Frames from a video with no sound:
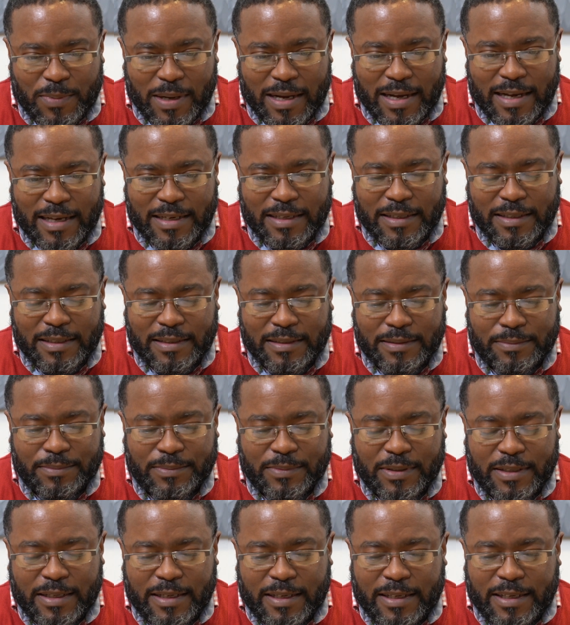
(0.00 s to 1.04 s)
don't
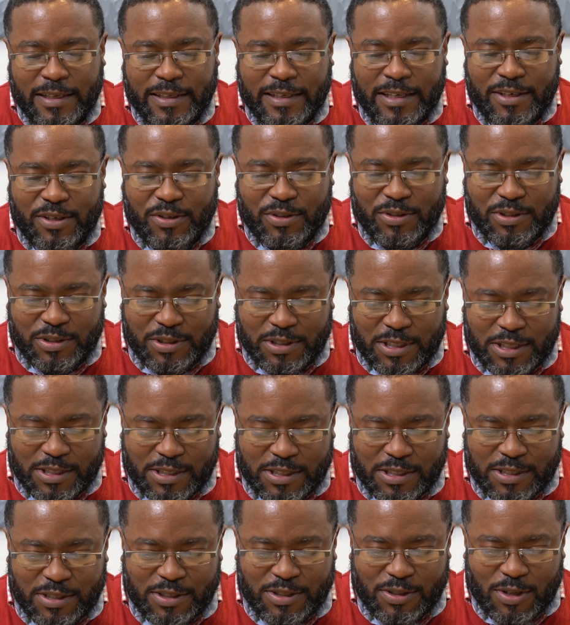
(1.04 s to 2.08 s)
mind, can you
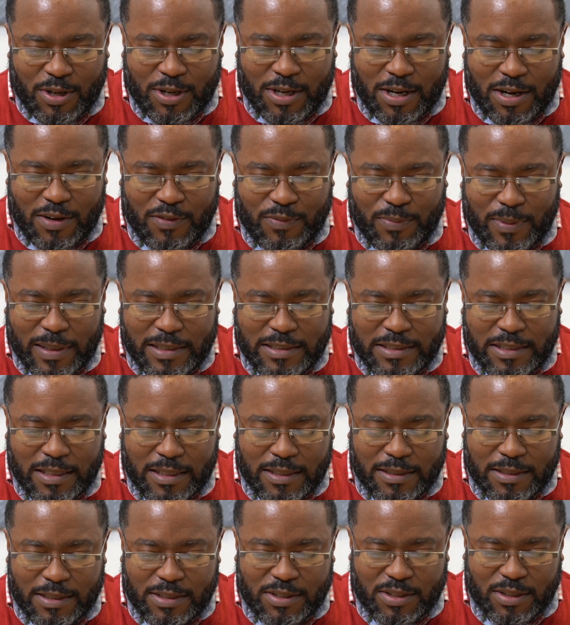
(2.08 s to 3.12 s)
just start off by
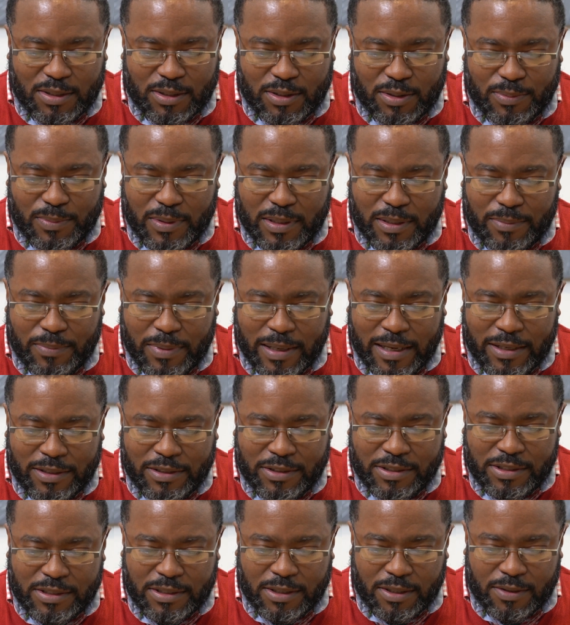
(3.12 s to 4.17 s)
telling us a little bit
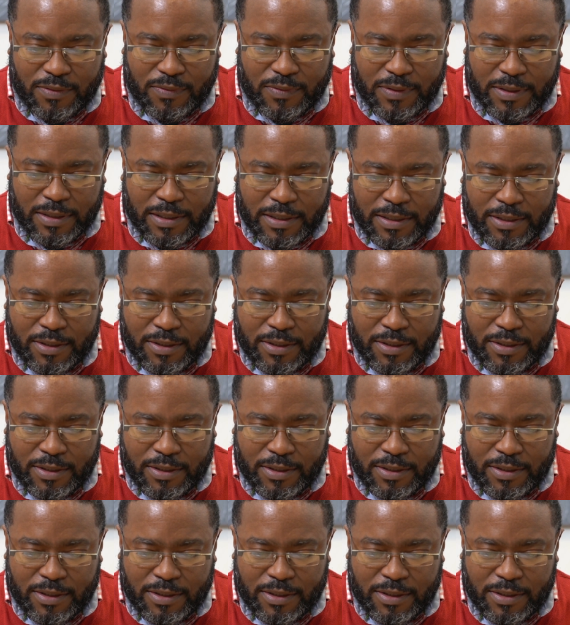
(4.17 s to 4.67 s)
about yourself,